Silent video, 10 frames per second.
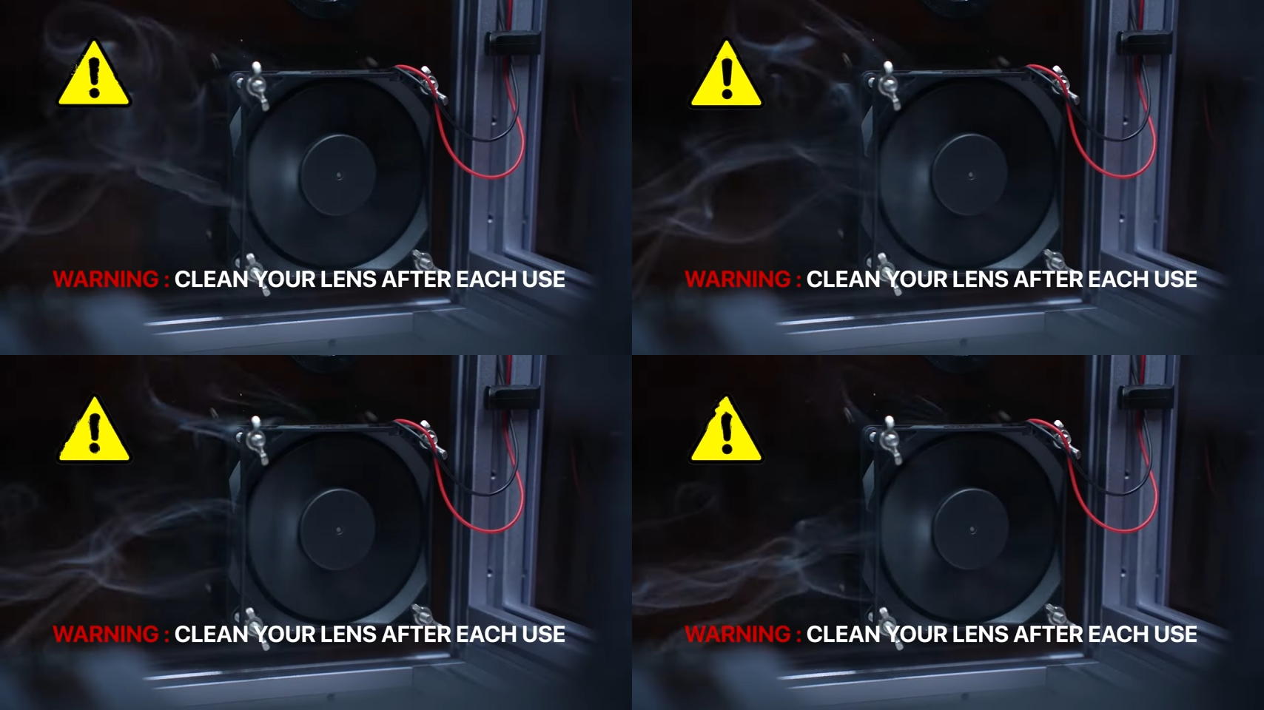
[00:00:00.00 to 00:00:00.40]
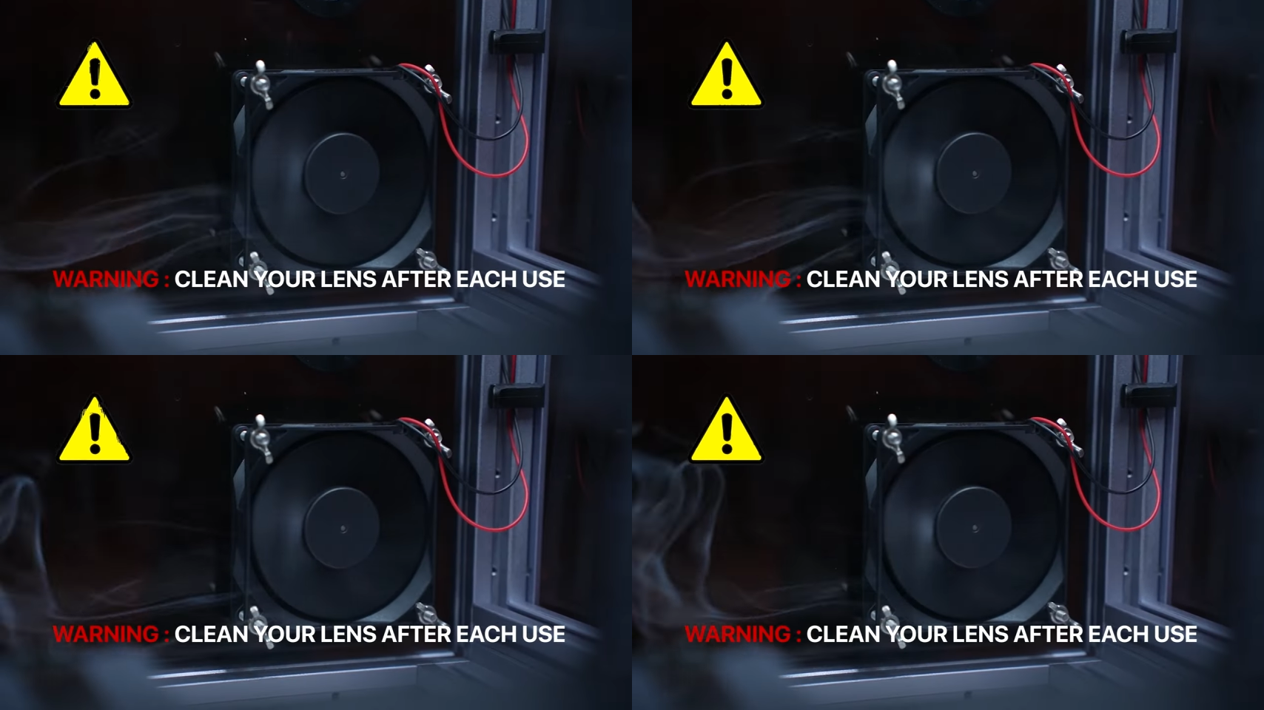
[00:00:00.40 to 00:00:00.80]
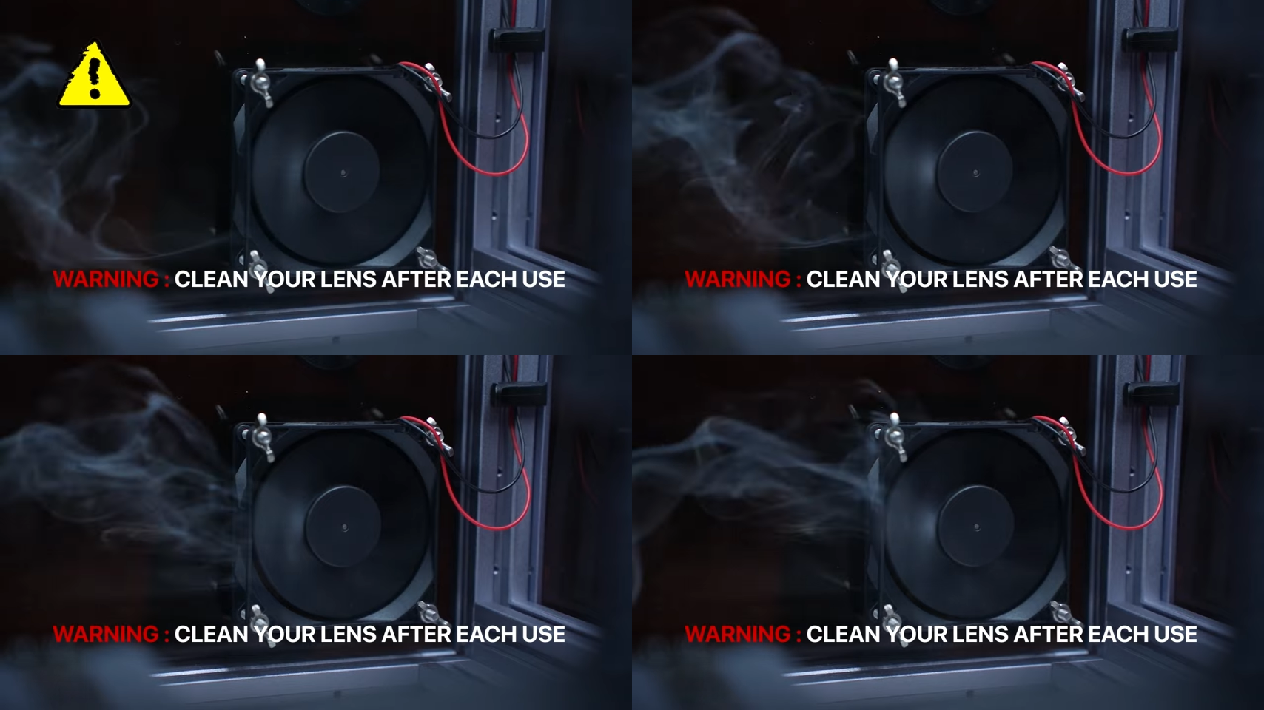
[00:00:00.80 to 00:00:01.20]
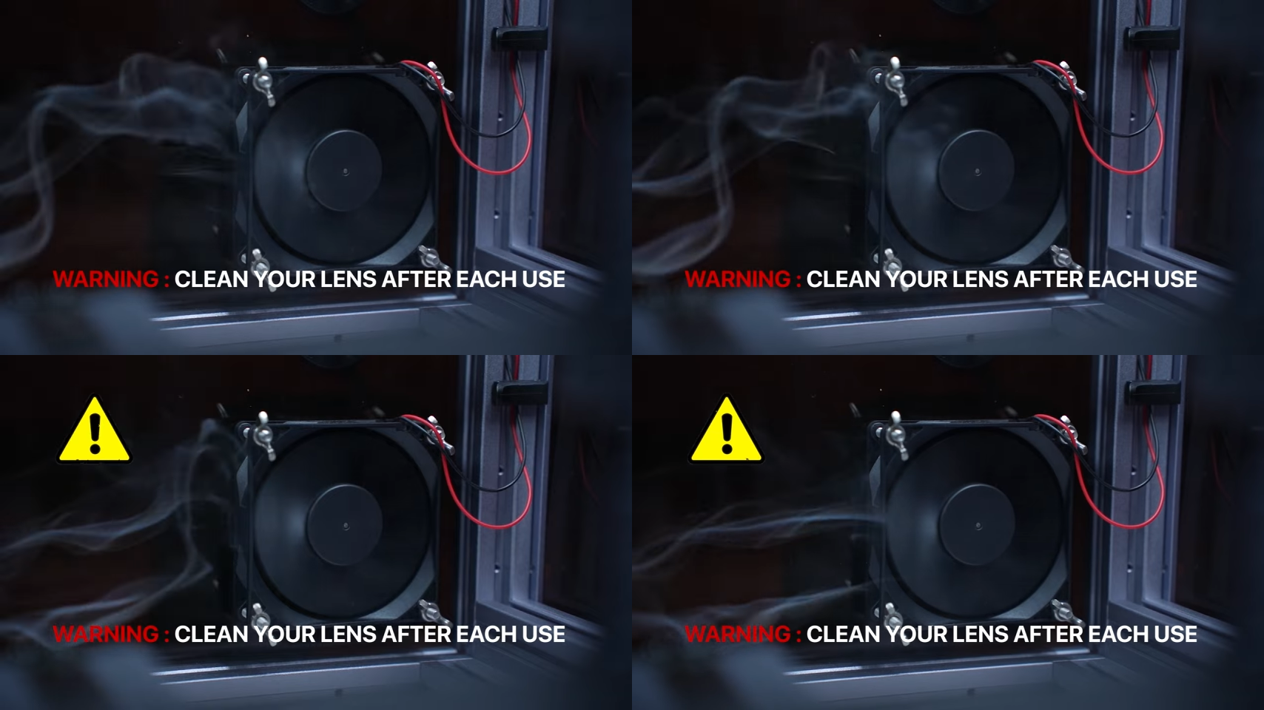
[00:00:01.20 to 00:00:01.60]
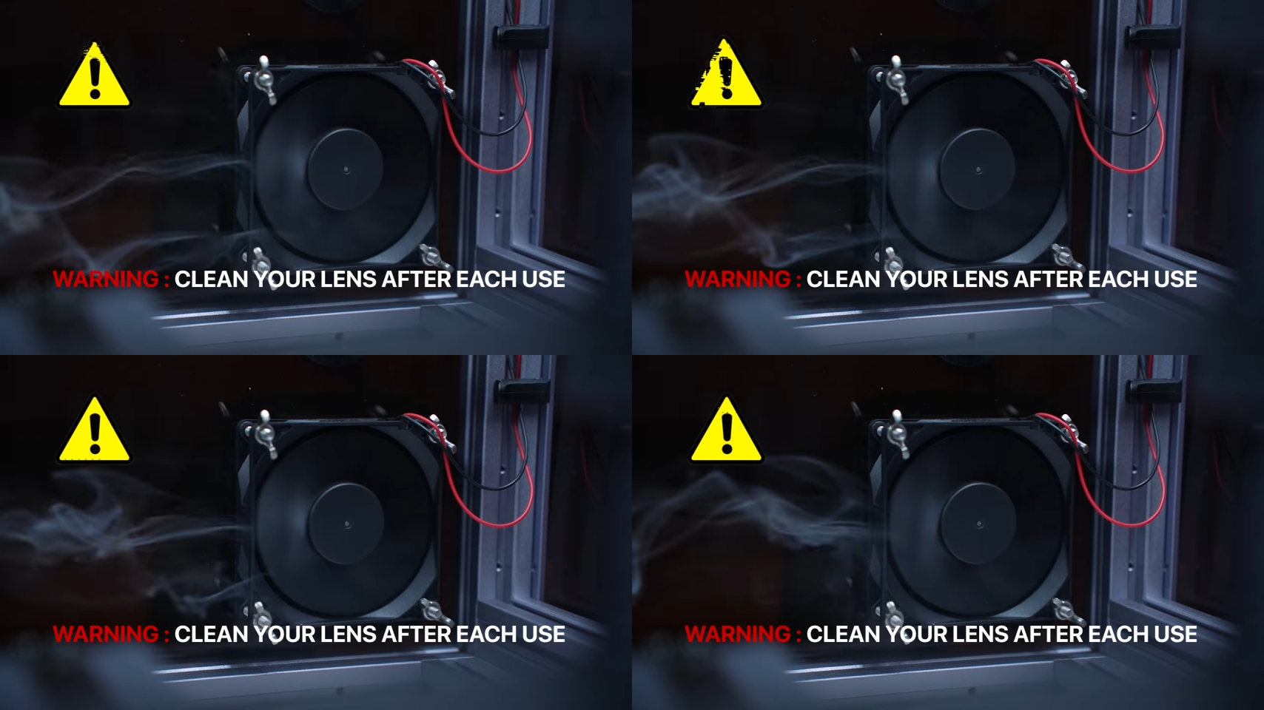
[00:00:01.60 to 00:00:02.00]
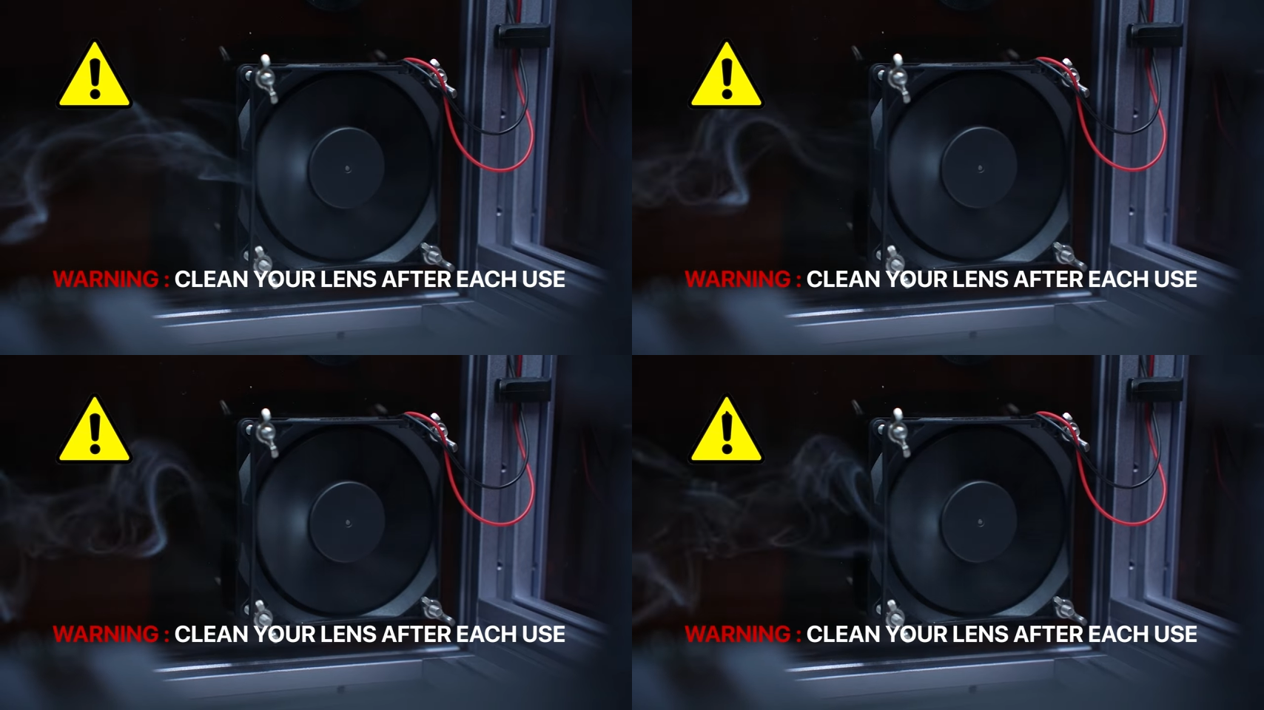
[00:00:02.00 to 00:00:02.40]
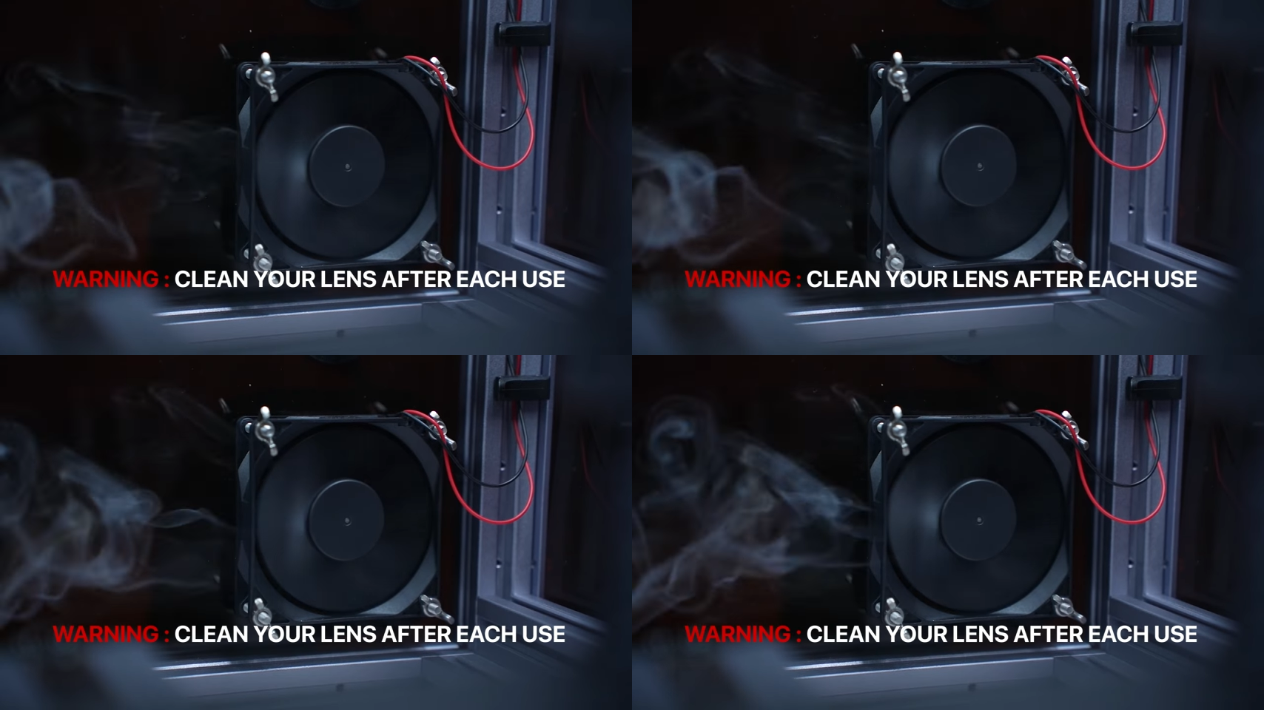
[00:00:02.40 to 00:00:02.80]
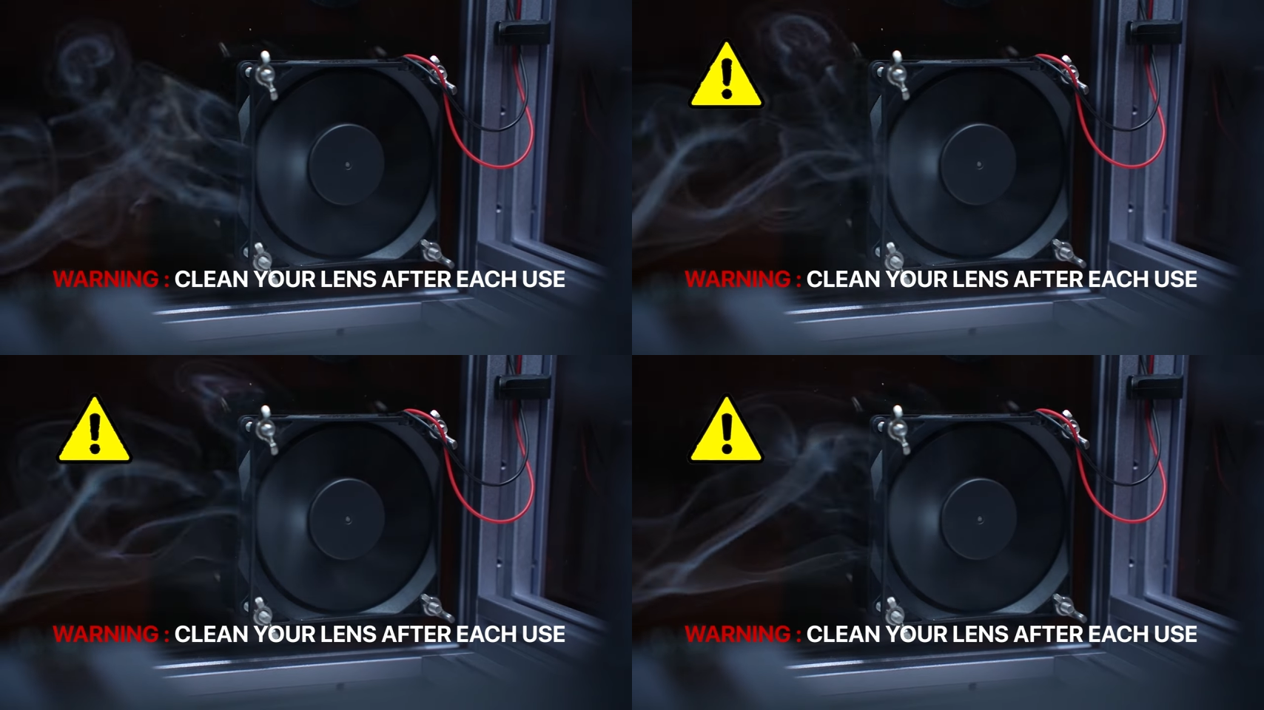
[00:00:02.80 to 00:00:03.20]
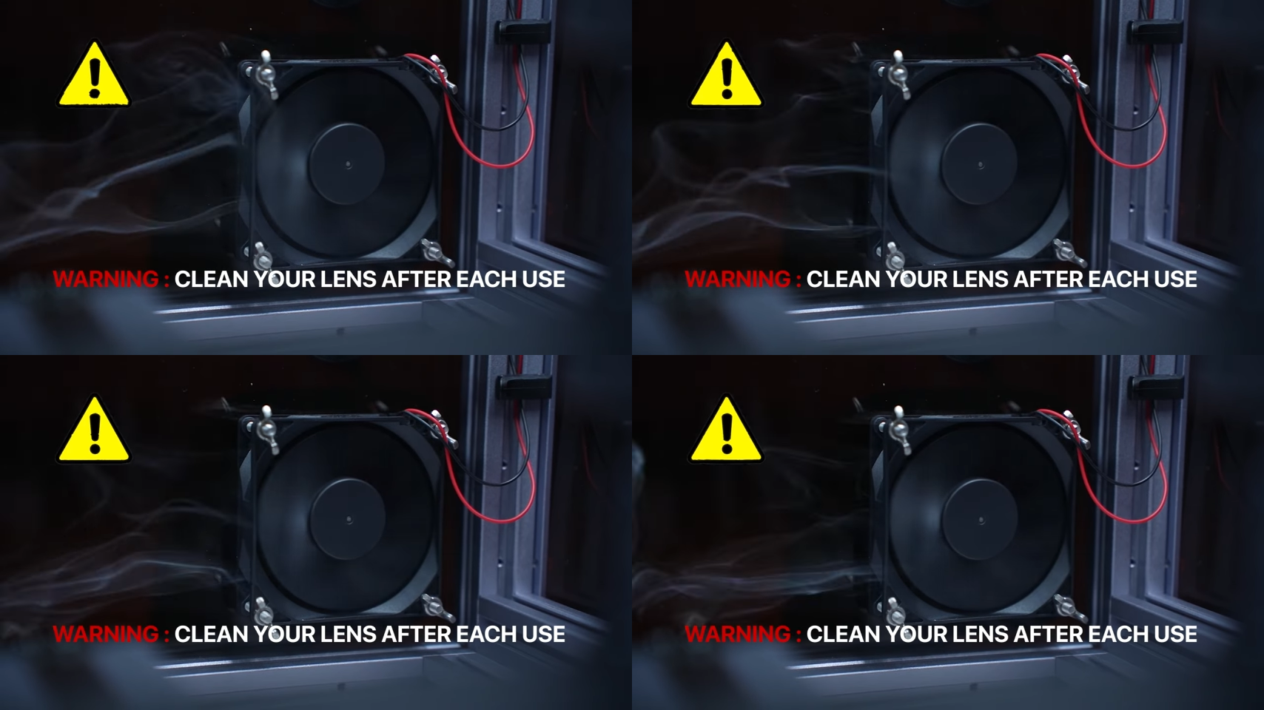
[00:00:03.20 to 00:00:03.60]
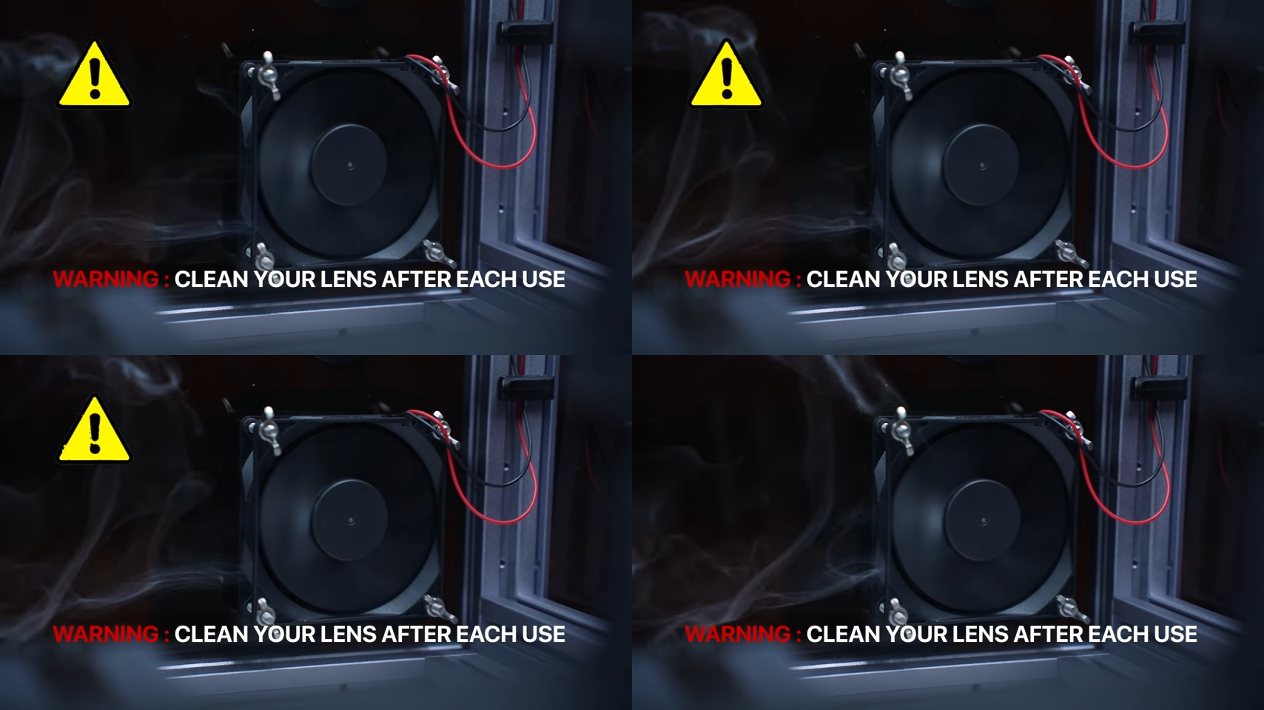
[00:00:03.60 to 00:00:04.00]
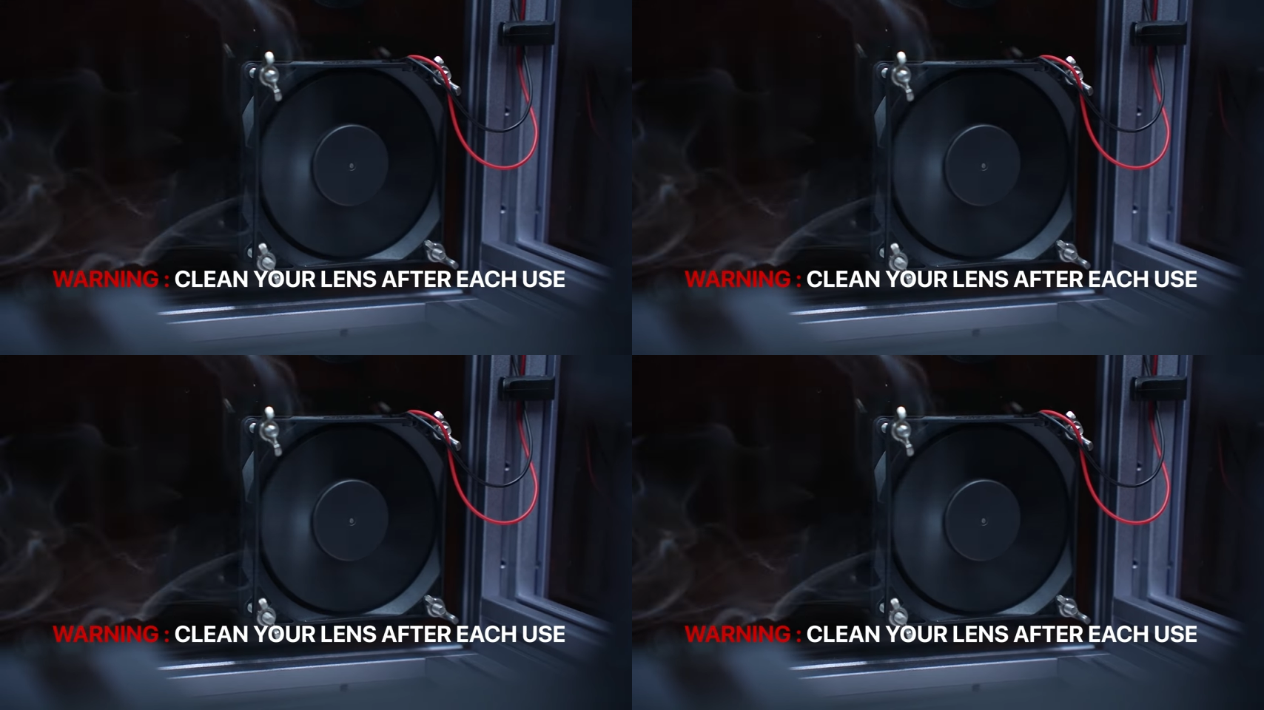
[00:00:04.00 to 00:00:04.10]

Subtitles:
[unreadable: no face in view]